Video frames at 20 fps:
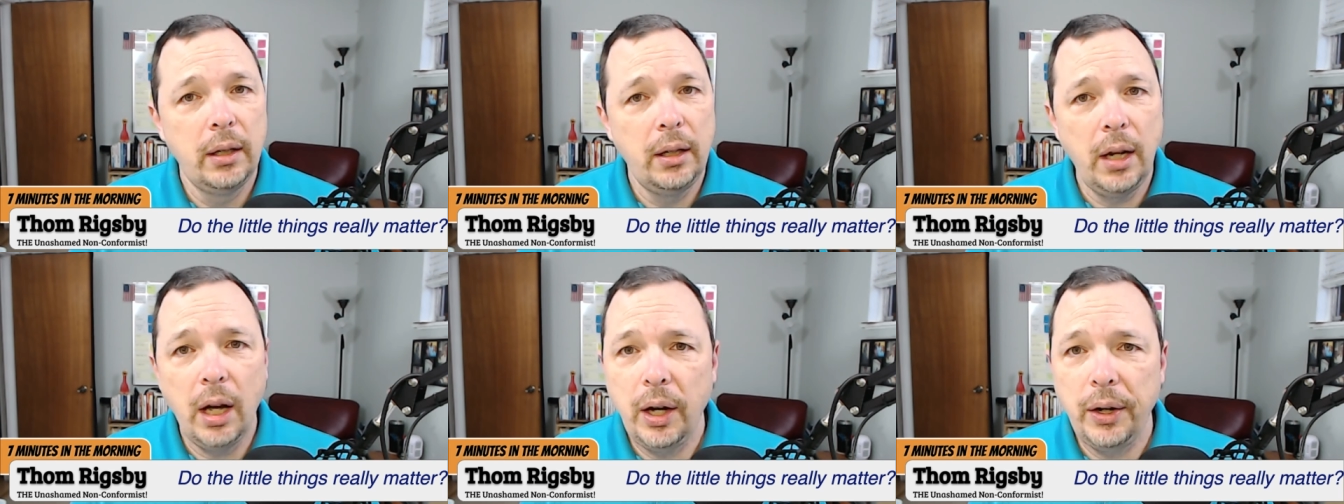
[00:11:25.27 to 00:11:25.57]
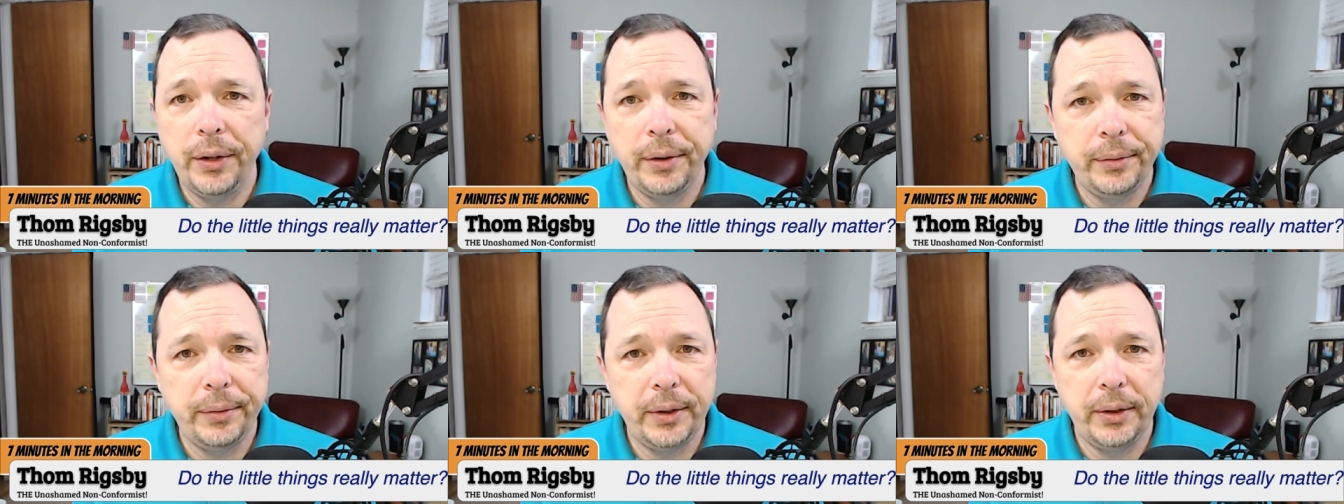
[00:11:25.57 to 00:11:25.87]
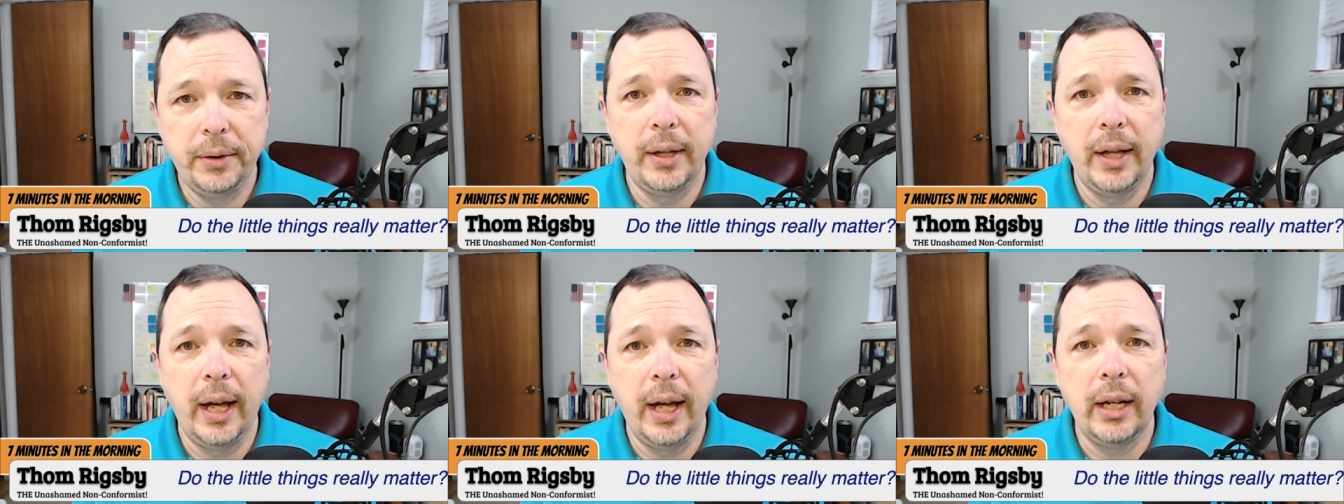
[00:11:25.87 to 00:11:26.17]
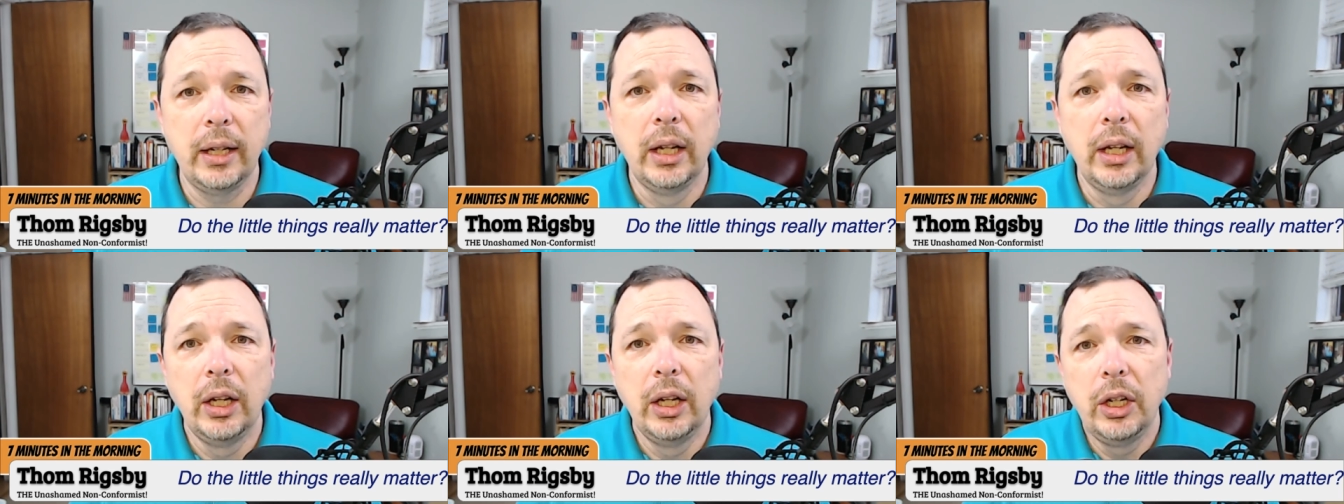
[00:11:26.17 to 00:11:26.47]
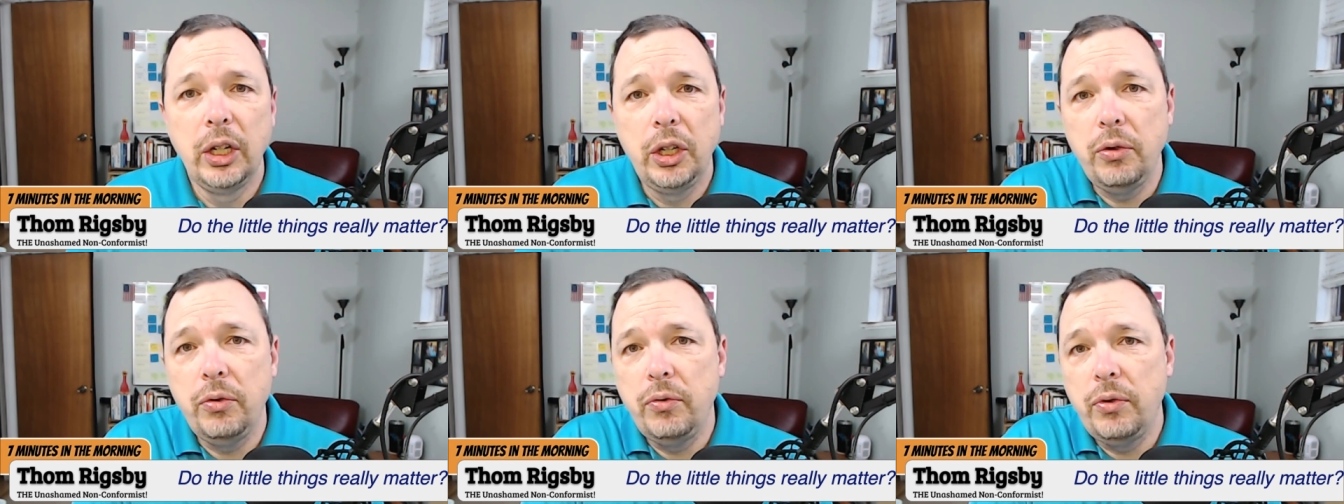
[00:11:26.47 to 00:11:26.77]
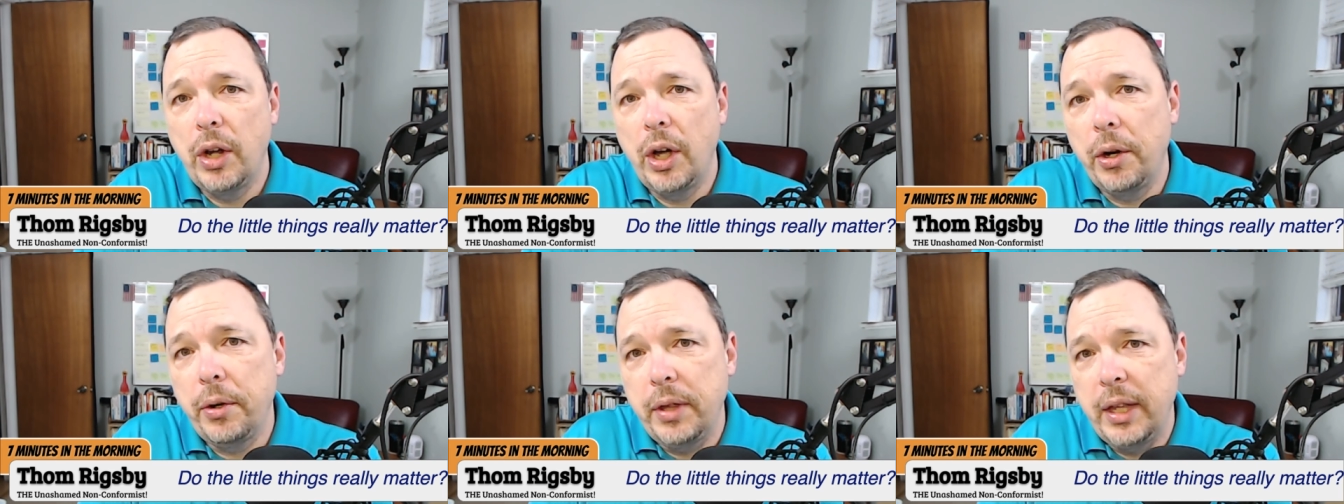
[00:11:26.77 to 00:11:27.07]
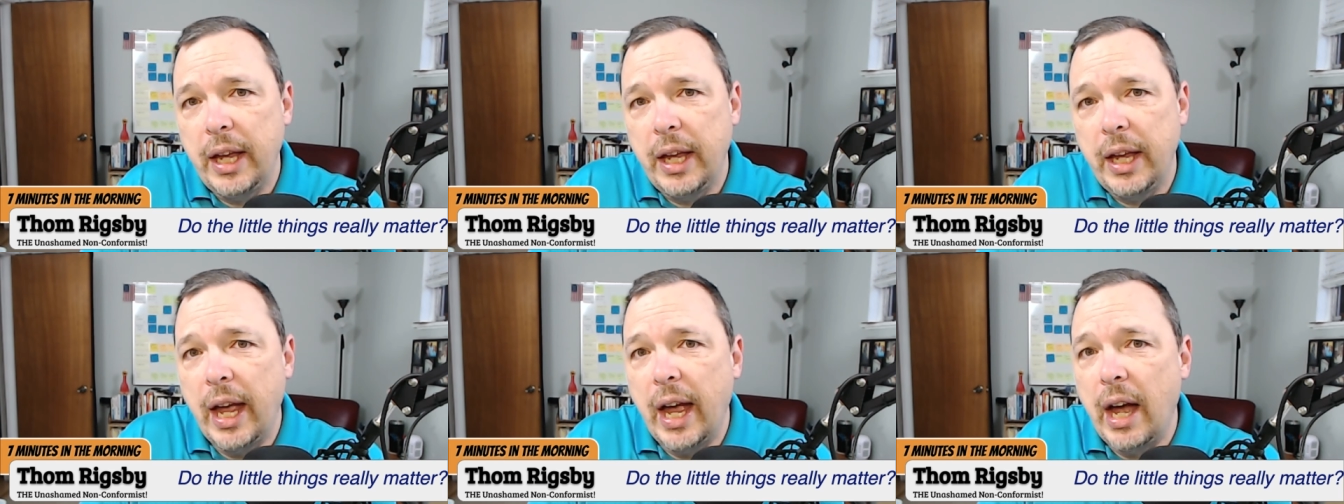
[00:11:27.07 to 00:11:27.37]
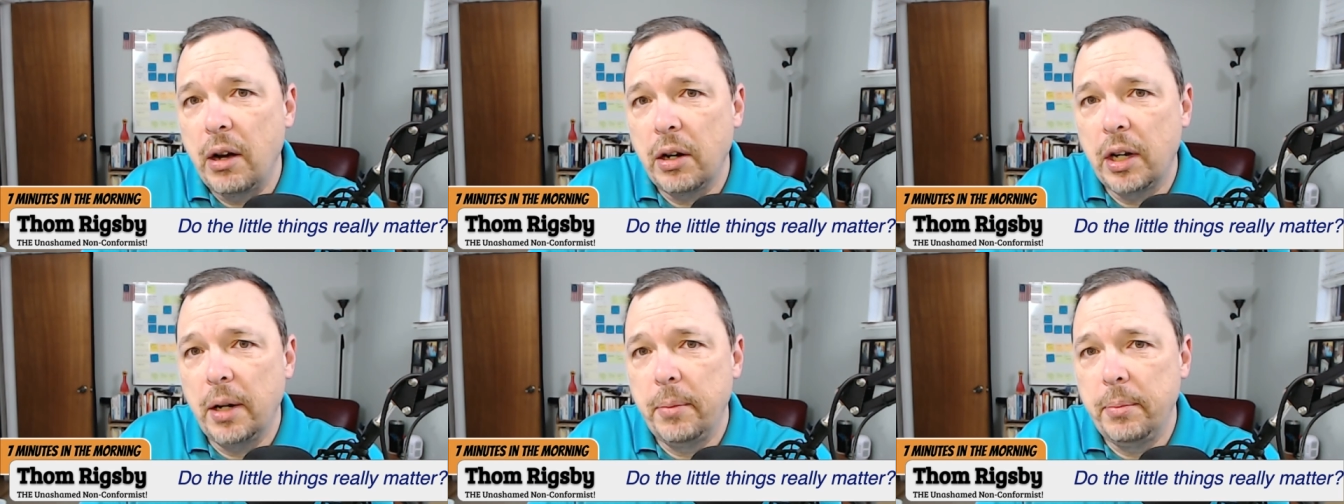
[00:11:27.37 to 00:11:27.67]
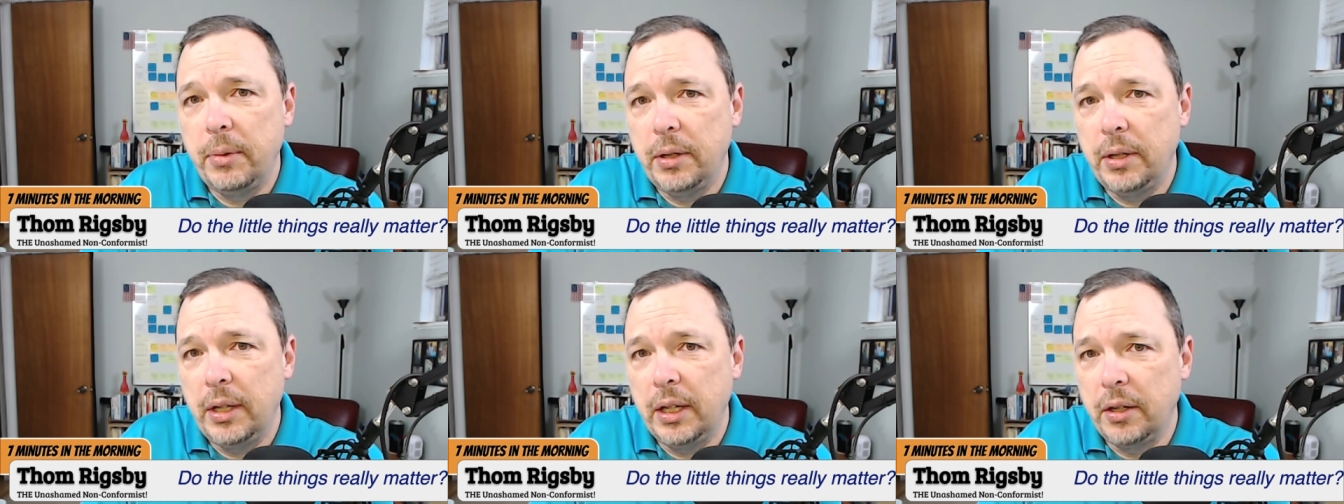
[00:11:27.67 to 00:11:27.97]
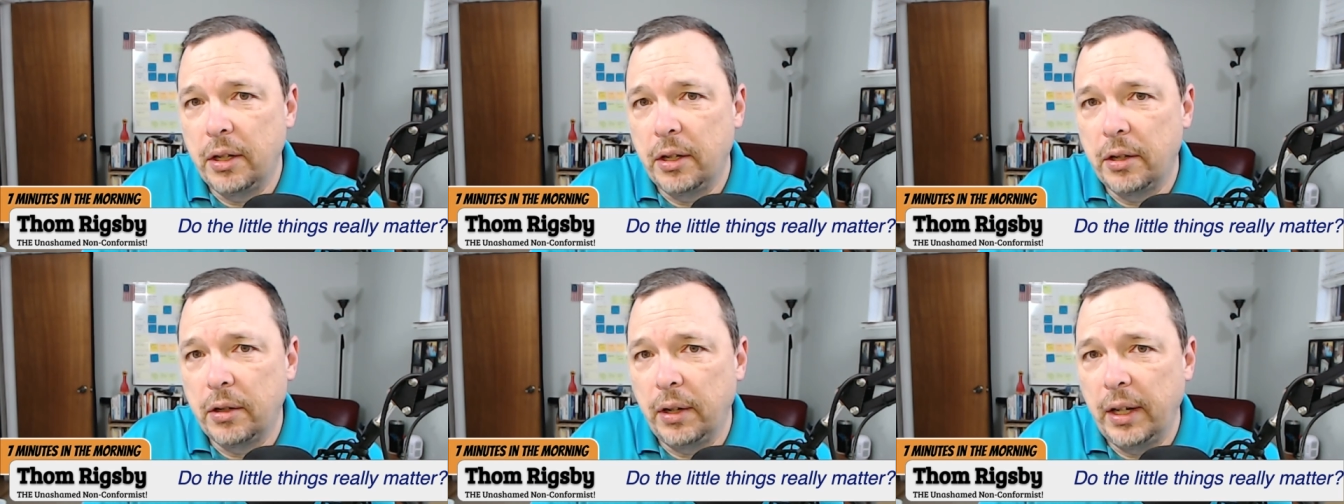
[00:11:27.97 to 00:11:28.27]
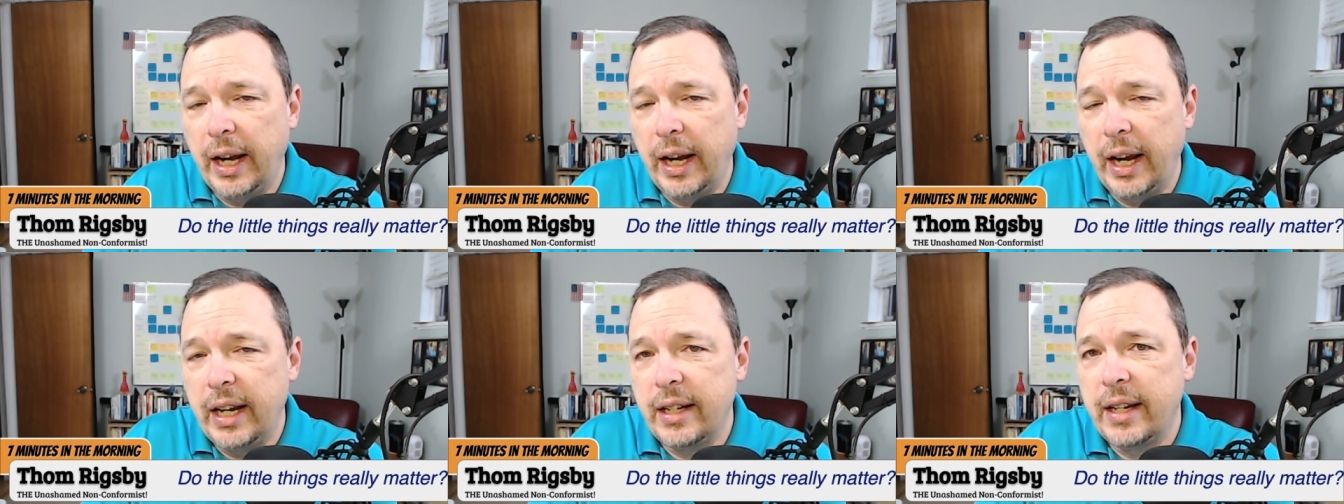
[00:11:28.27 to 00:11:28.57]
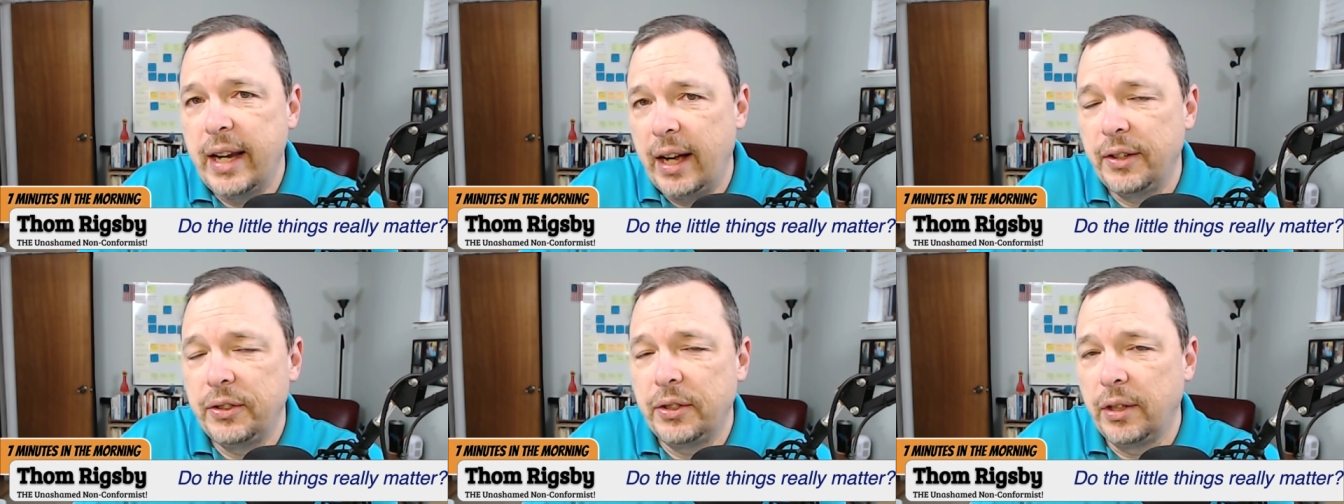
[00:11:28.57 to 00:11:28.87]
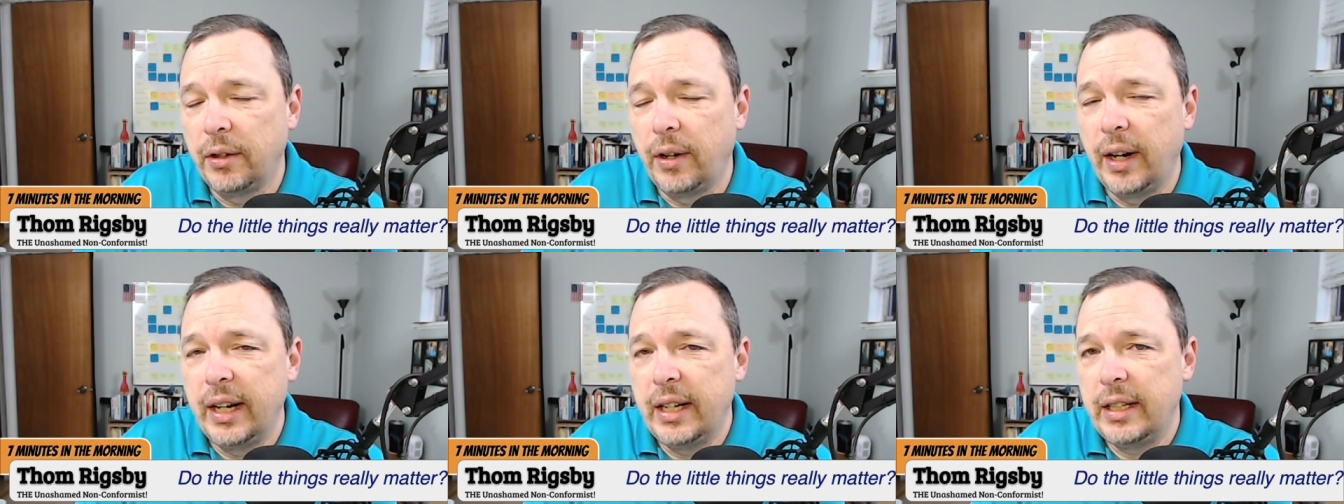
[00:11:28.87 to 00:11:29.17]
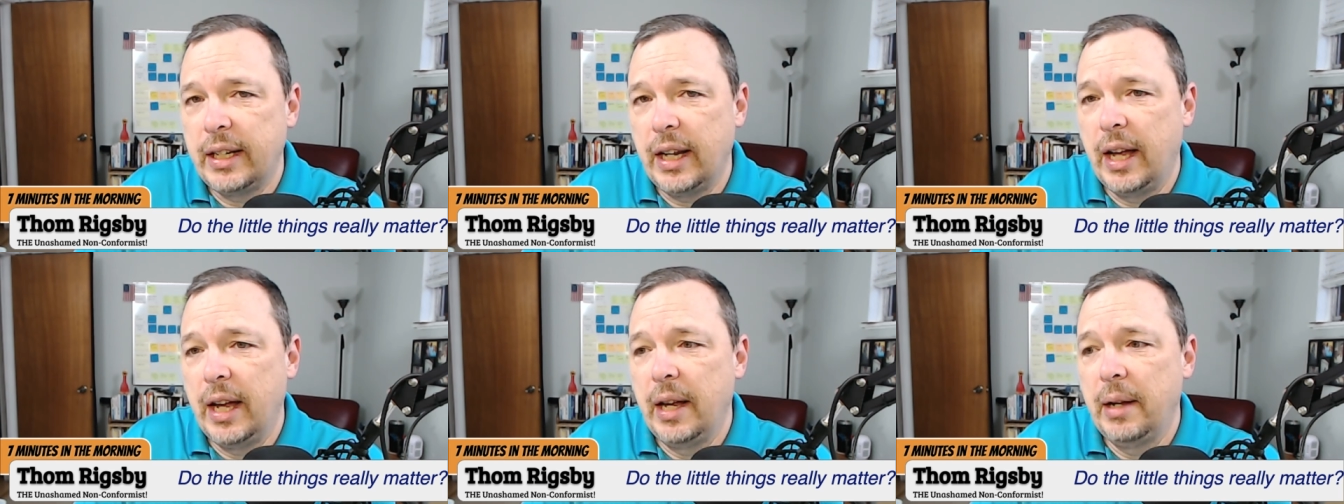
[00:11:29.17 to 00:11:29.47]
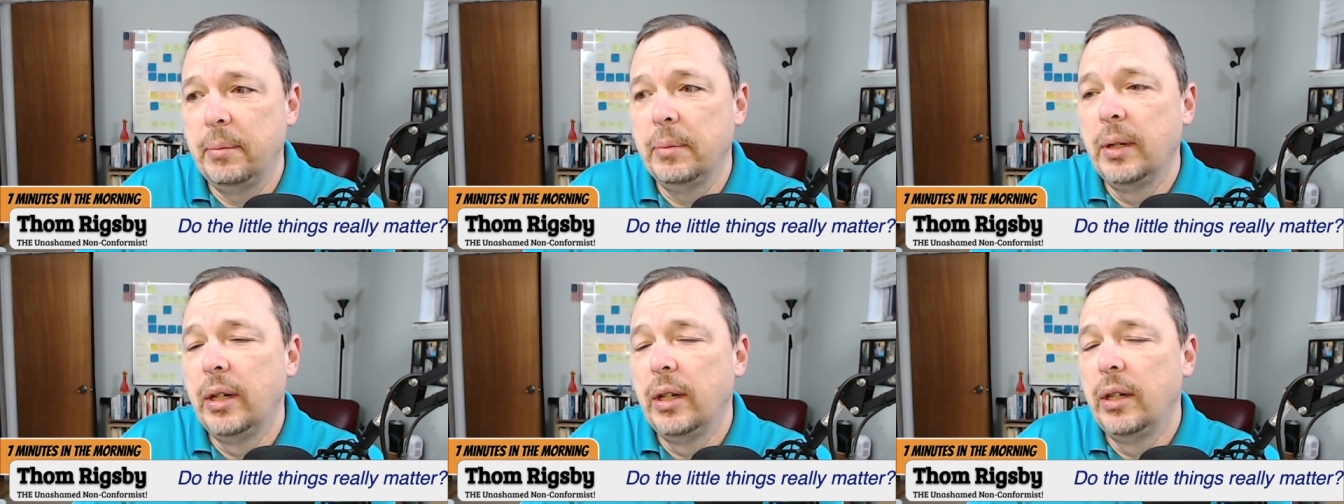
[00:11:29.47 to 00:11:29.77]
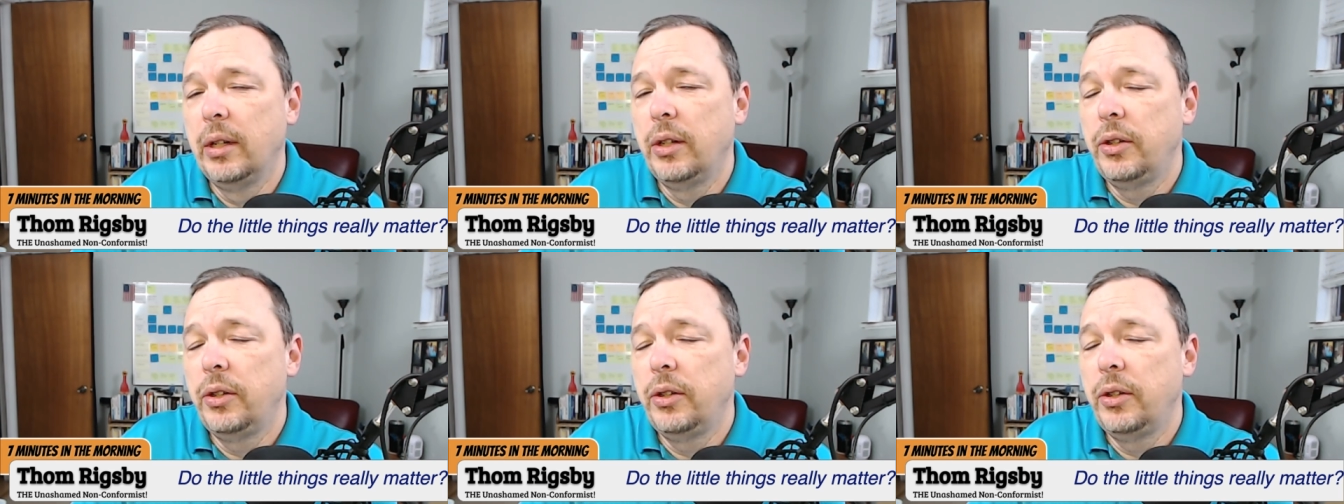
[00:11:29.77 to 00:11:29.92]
No, don't do that. You know the outcome you need to create. Now's a great time